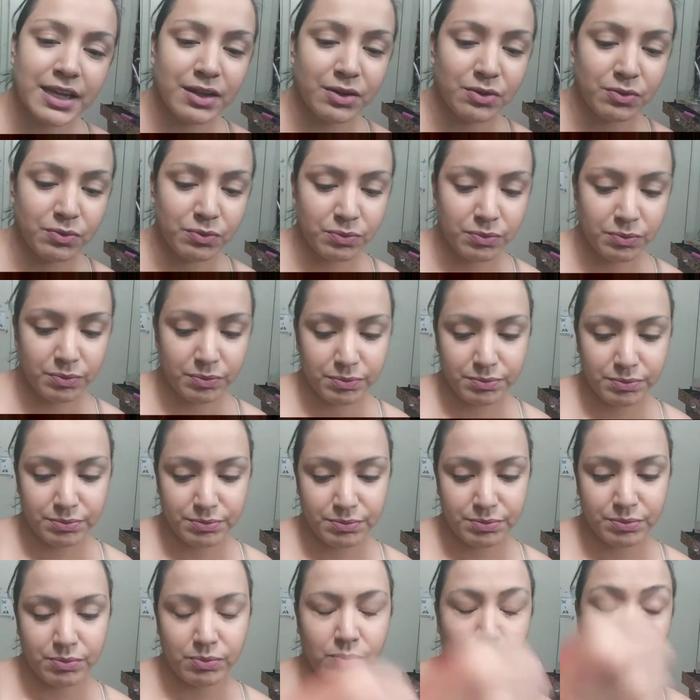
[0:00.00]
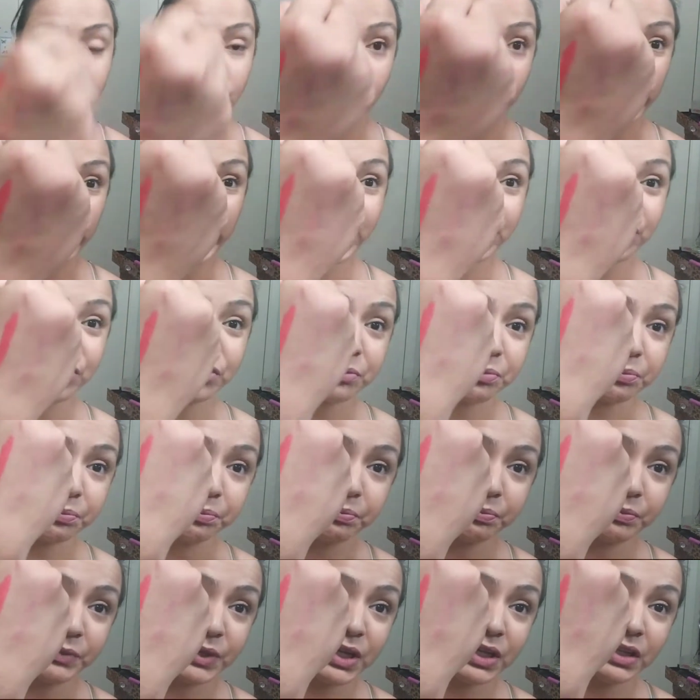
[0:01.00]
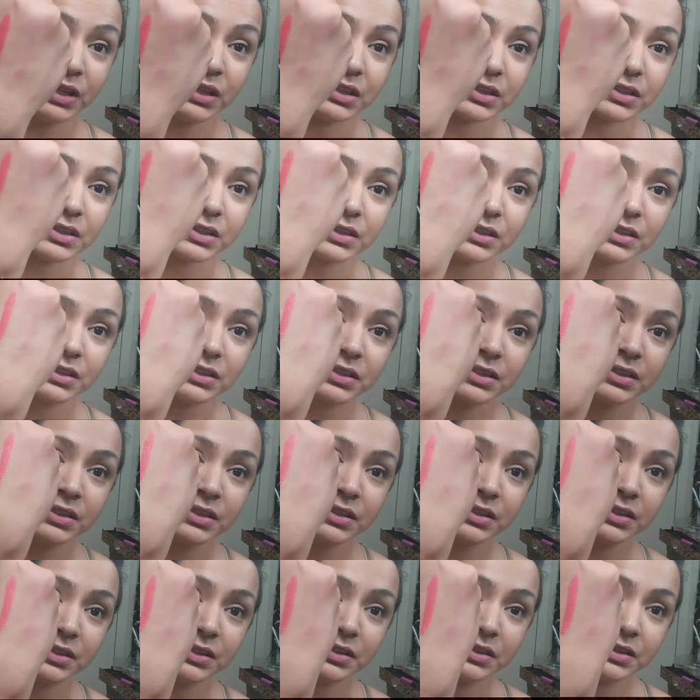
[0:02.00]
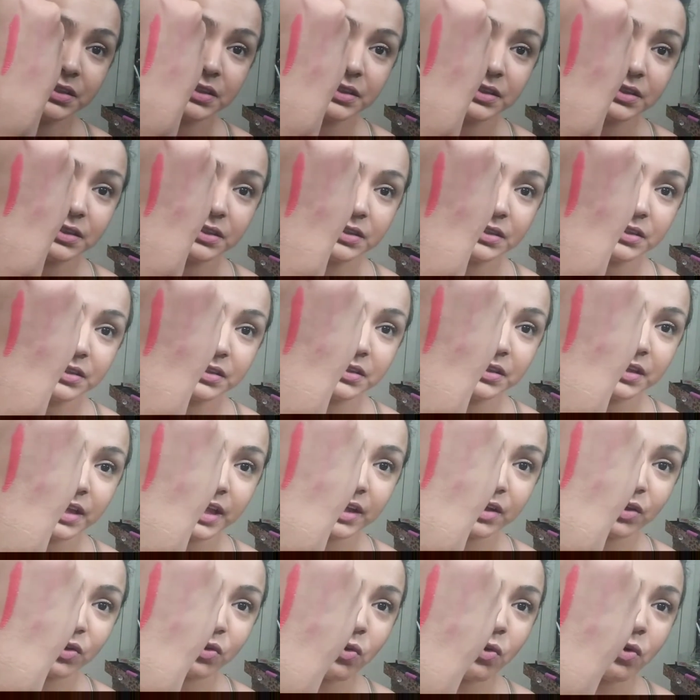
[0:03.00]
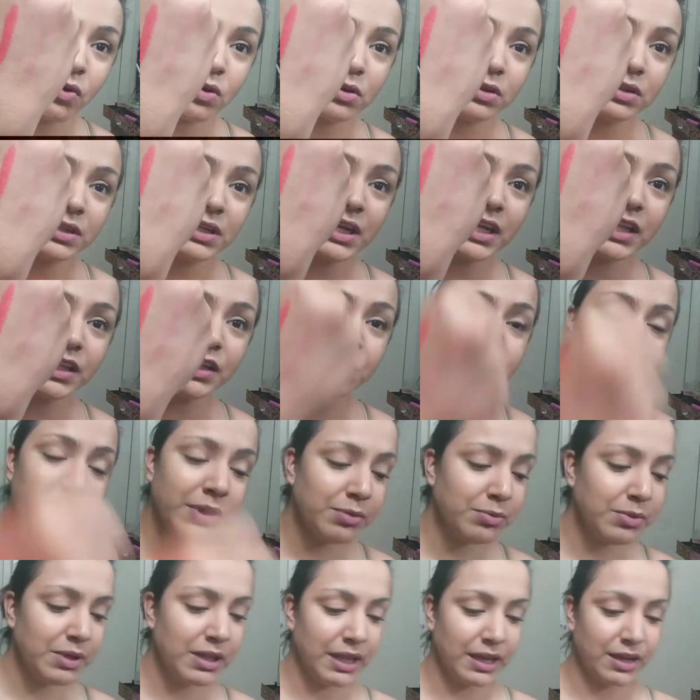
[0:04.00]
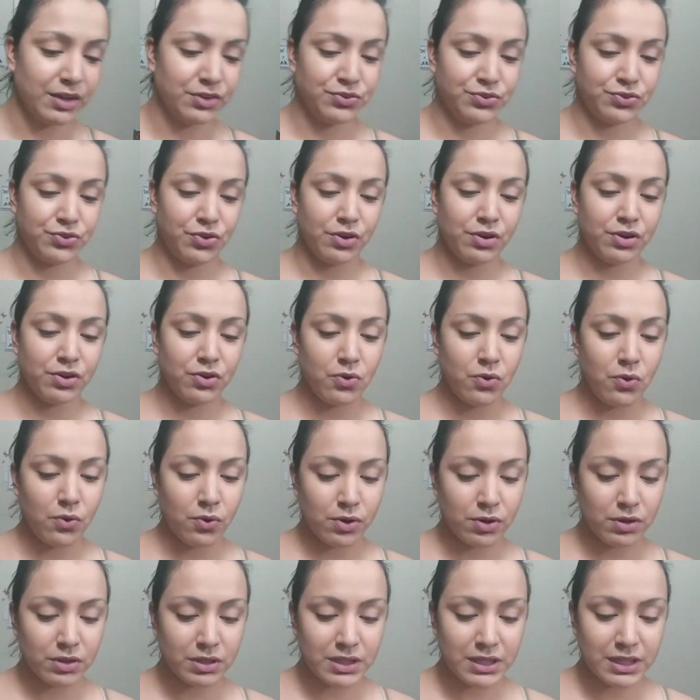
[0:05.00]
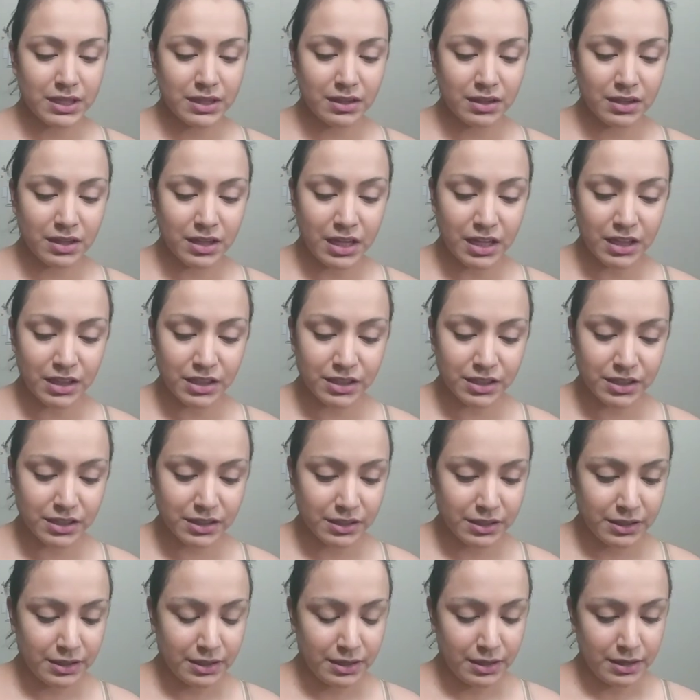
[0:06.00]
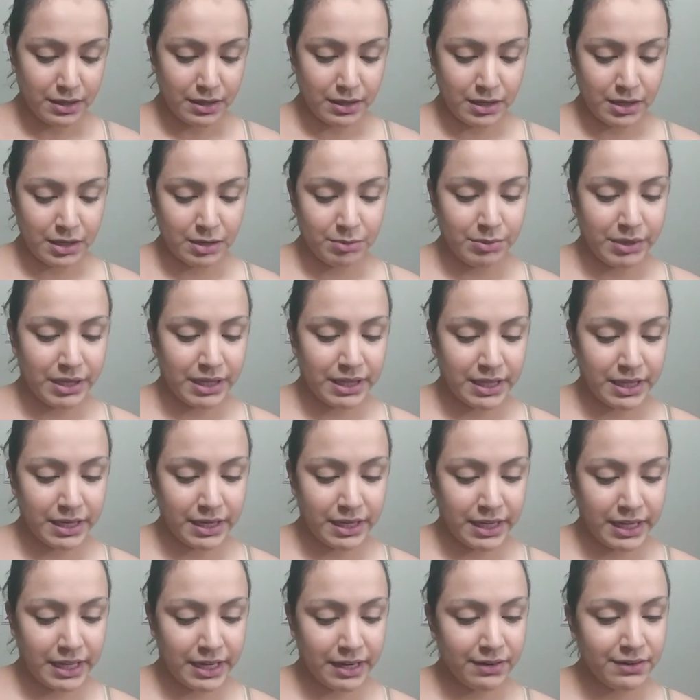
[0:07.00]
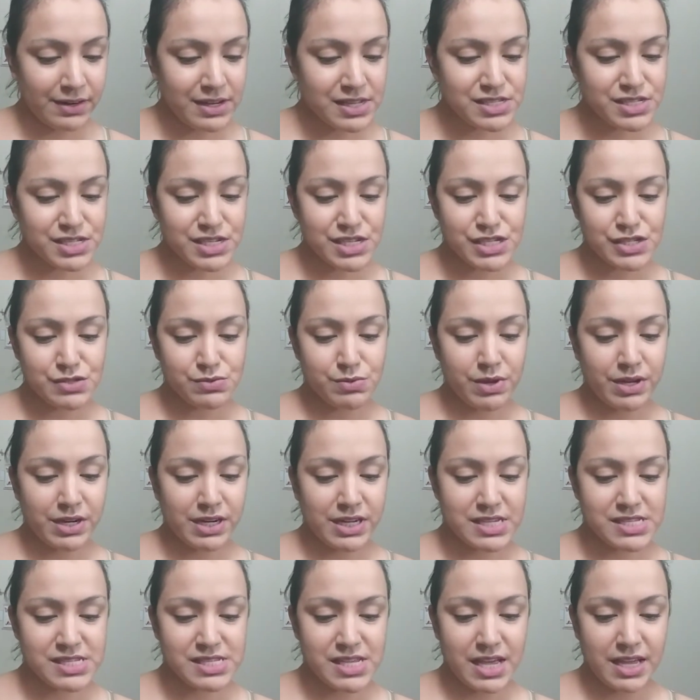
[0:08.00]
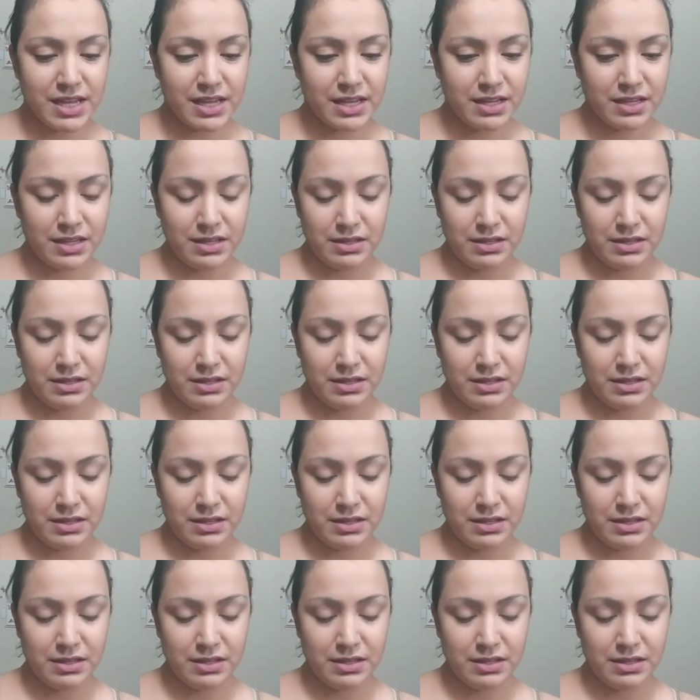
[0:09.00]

a weird color. Like a coral color, maybe, like a dark coral co color. Um, and then here is this one. It's like,